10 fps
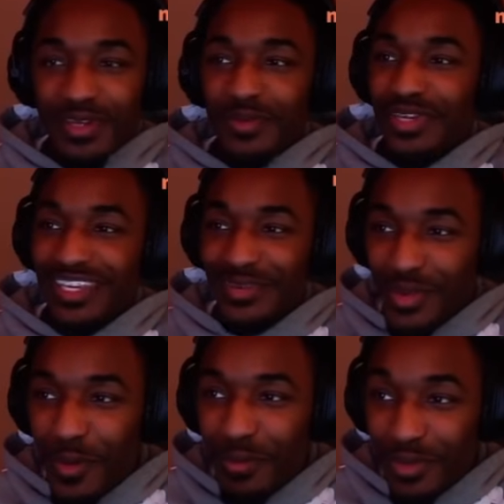
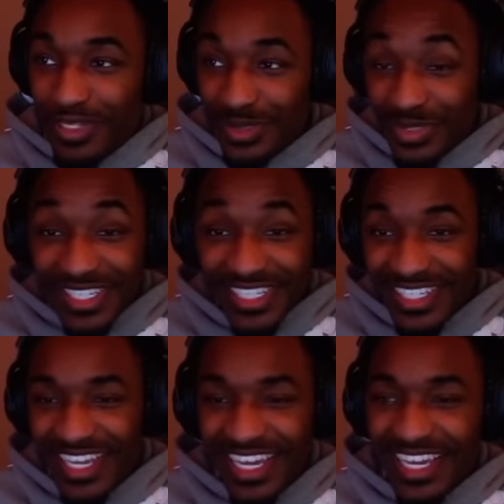Yo boys, we need to
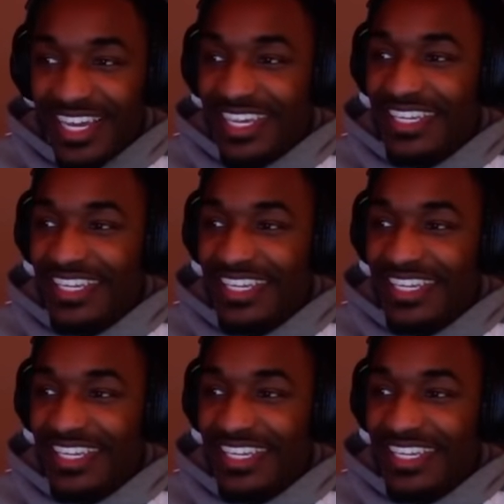get like,